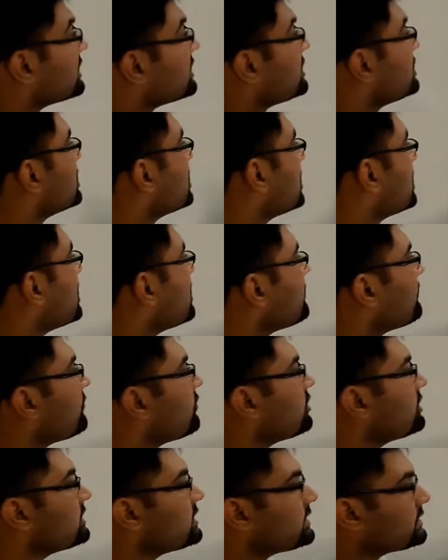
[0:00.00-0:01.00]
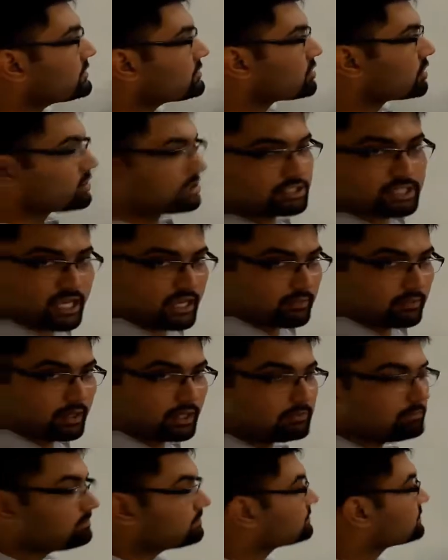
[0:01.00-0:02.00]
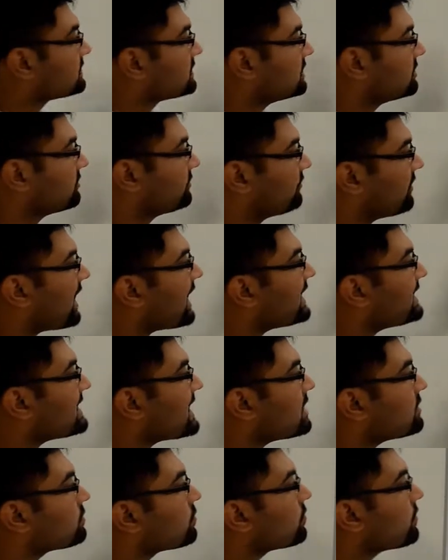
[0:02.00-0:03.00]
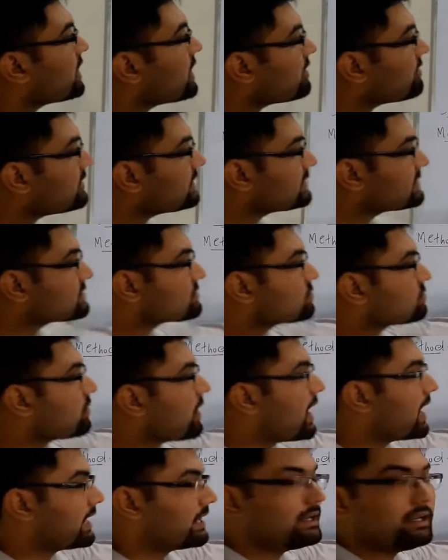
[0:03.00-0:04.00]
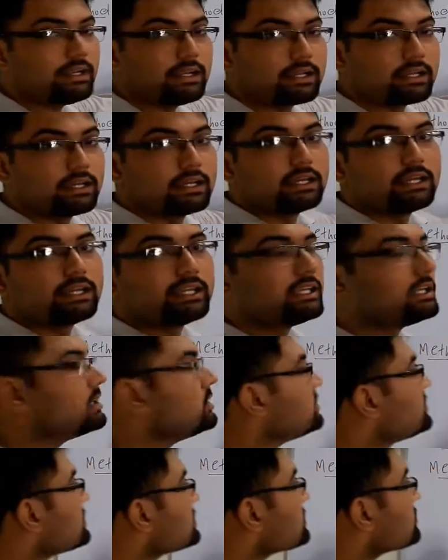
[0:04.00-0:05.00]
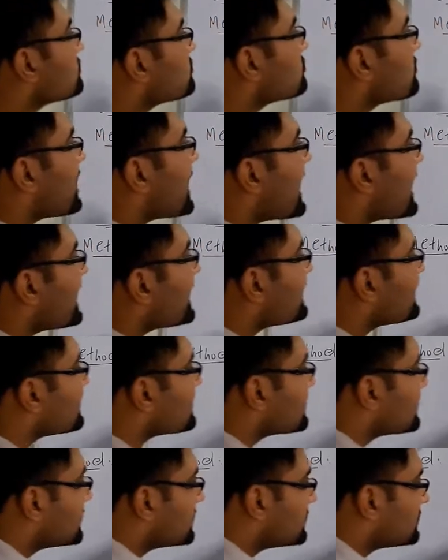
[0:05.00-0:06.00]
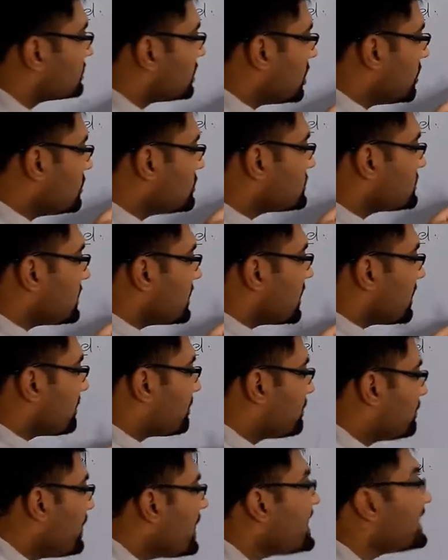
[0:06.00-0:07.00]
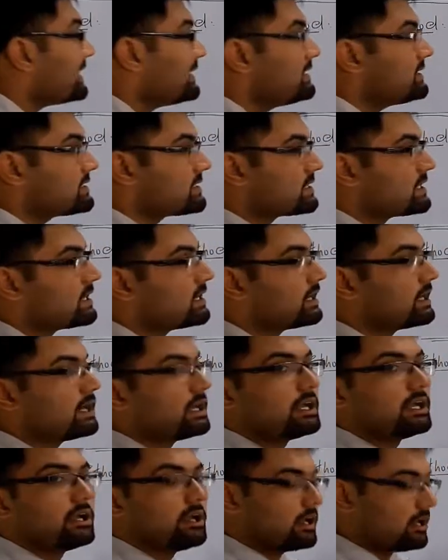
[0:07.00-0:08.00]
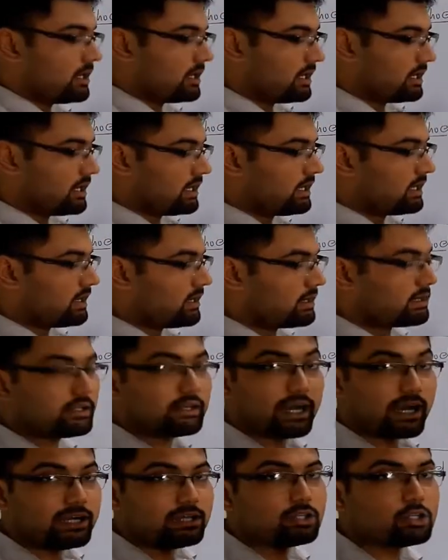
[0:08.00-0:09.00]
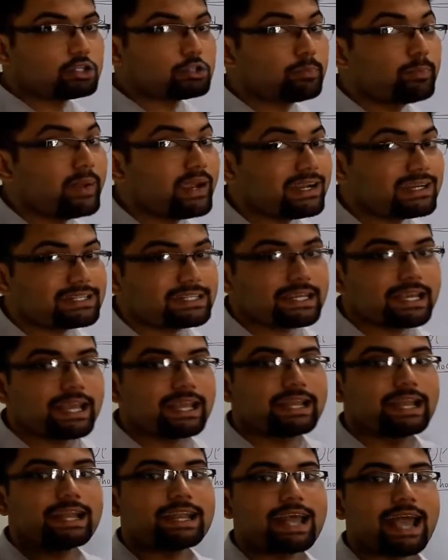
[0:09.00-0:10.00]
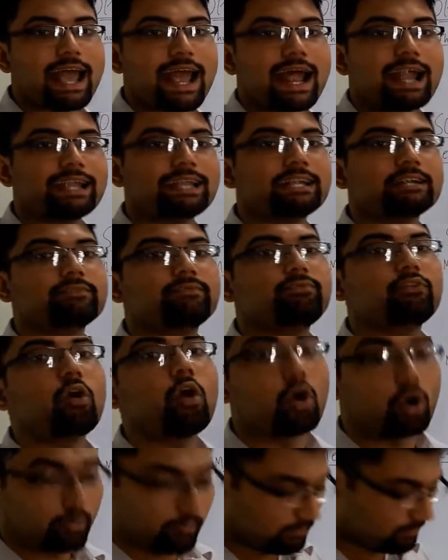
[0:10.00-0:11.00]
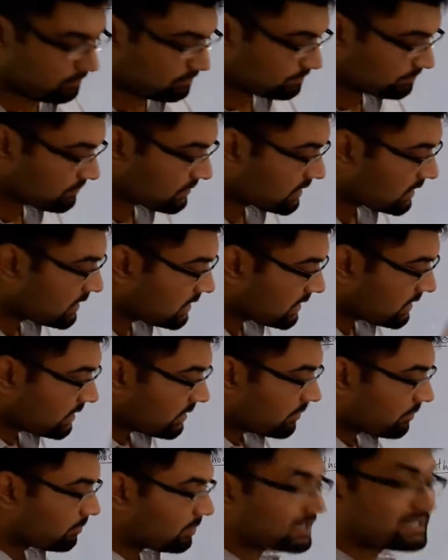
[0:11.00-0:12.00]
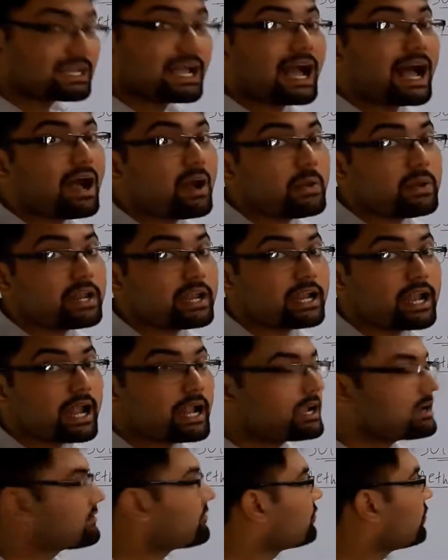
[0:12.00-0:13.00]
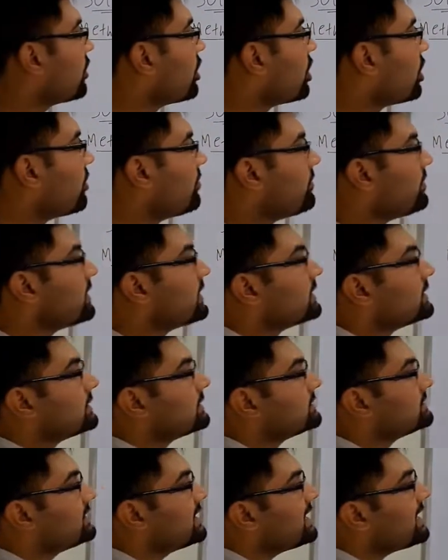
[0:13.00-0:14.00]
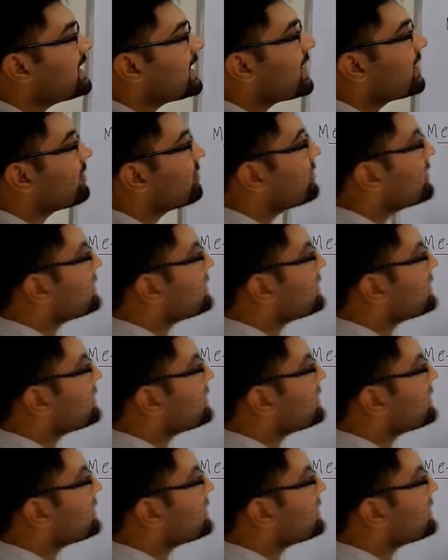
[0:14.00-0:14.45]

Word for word: You go for the truth table, you find out where it is 1, you just write those bits, uh, write those bits in an ANDed form. But how in an ANDed form? They are